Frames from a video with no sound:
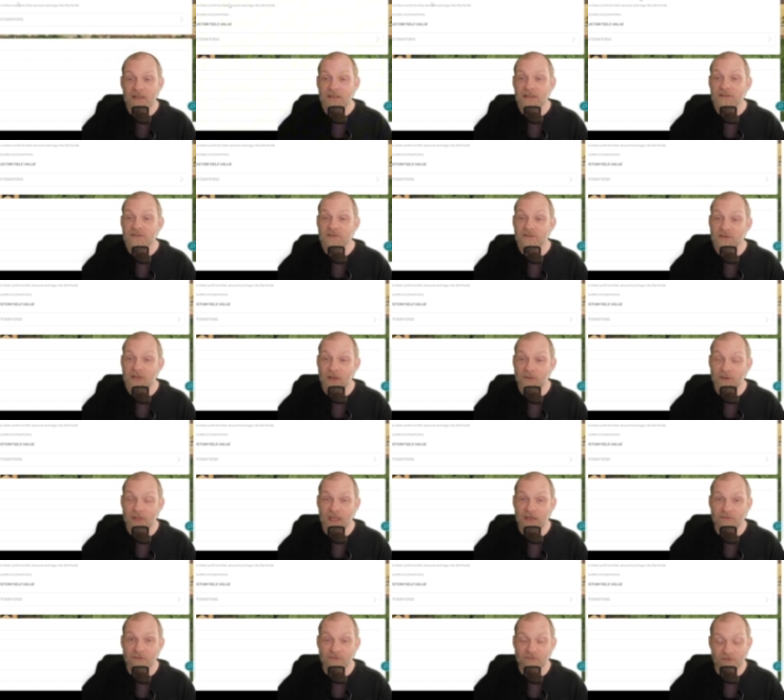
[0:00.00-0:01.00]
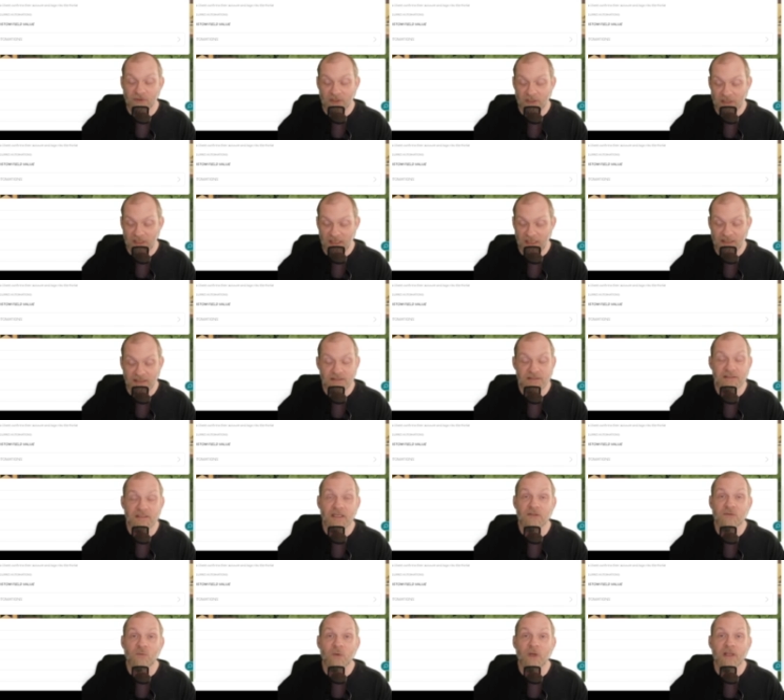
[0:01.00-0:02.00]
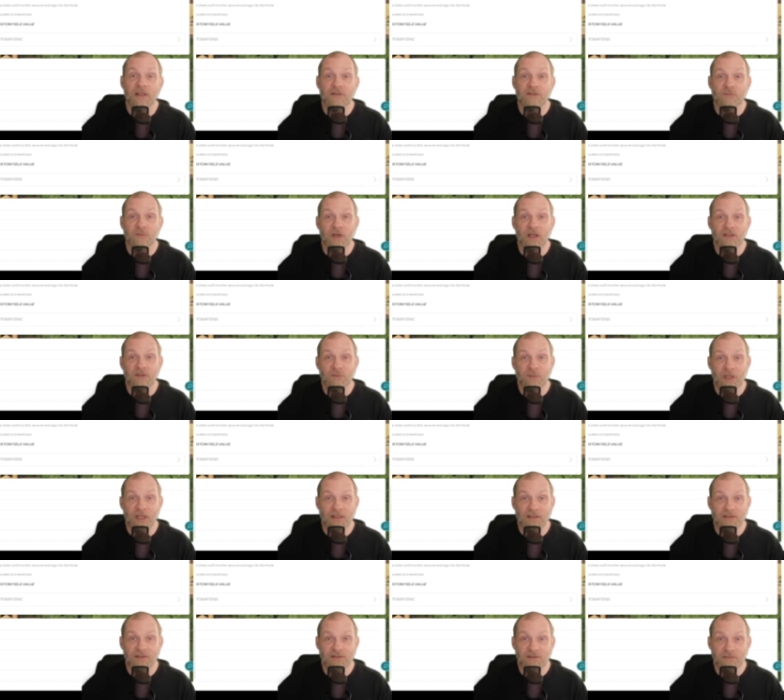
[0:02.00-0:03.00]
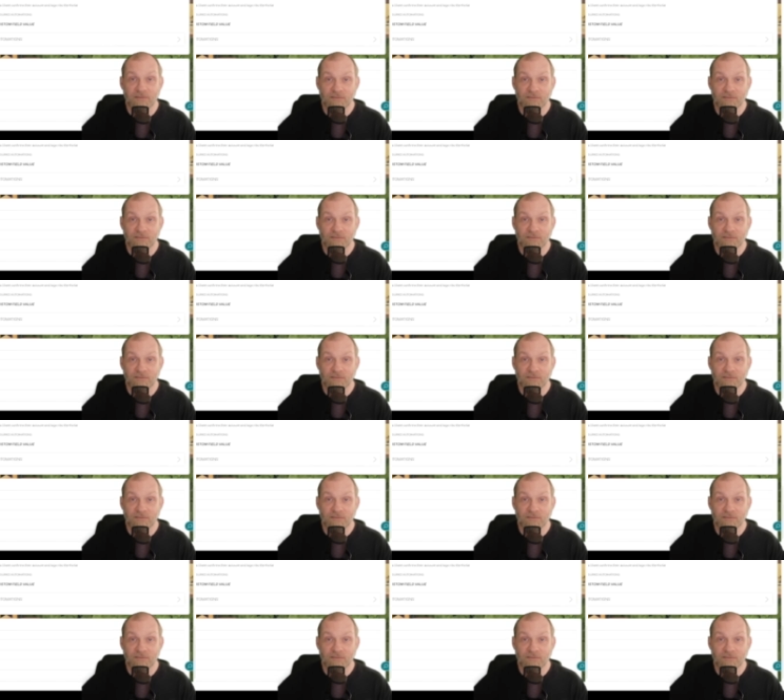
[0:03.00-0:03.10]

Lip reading: So now we have it for clients as well as prospects.